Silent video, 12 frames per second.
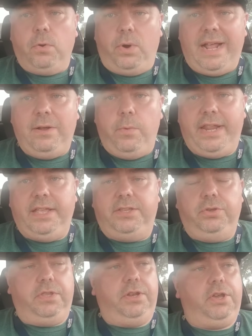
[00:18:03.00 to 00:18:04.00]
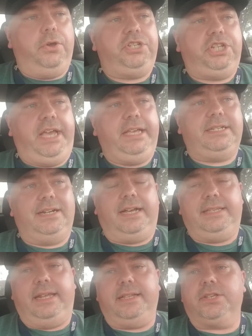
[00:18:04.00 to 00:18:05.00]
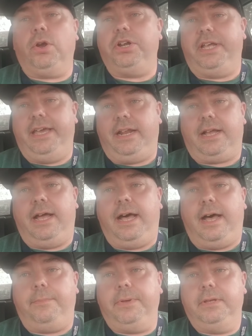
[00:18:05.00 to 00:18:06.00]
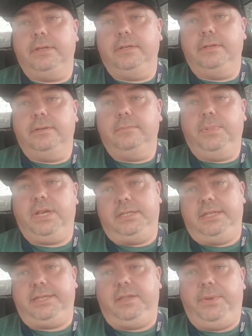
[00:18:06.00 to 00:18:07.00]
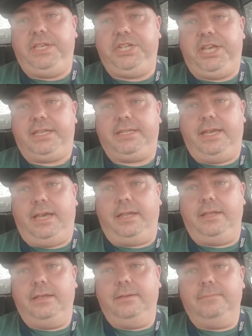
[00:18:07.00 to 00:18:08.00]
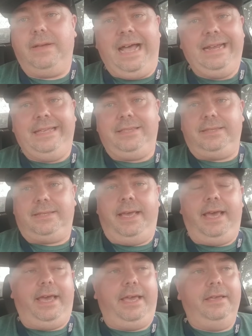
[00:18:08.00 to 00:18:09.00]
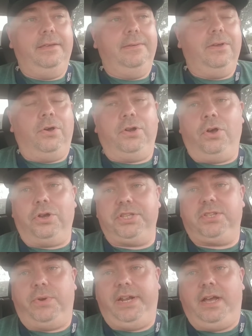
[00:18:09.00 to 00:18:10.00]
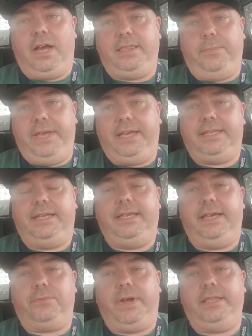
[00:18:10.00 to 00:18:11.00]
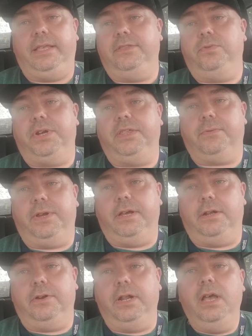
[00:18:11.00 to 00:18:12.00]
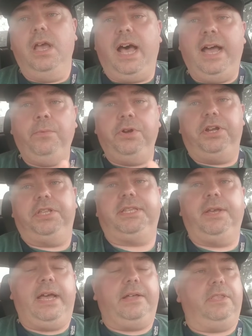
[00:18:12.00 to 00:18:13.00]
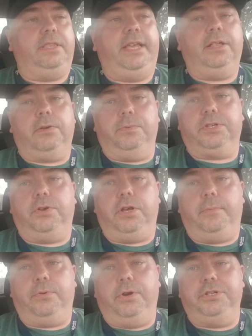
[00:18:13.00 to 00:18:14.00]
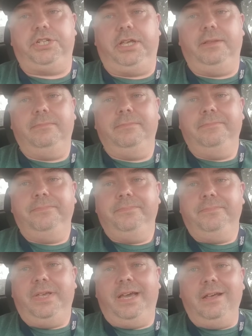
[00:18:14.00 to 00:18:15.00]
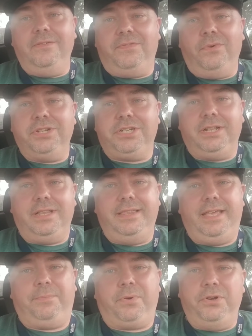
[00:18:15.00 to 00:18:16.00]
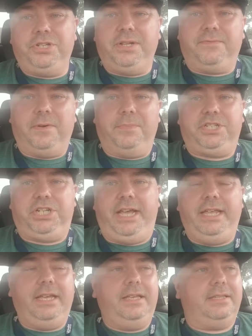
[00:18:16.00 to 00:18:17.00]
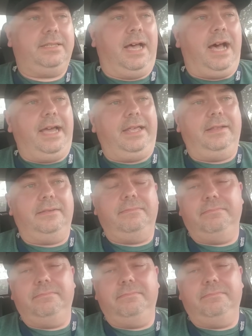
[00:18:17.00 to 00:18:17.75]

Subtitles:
when I went into the negotiation, I said, it's hard to get a comp because this is a BGS 10. I didn't say on August 29th, the PSA 10 red did 2300. I wanted to see how the dealer was going to approach it. And unfortunately, they approached it from a shady side